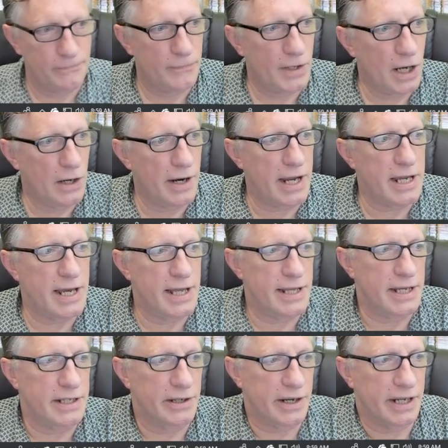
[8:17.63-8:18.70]
All right, and
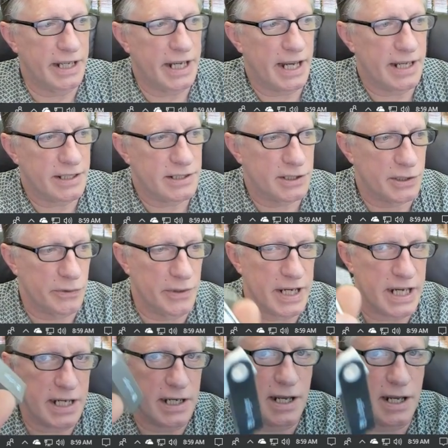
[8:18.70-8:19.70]
then you're going to get a screen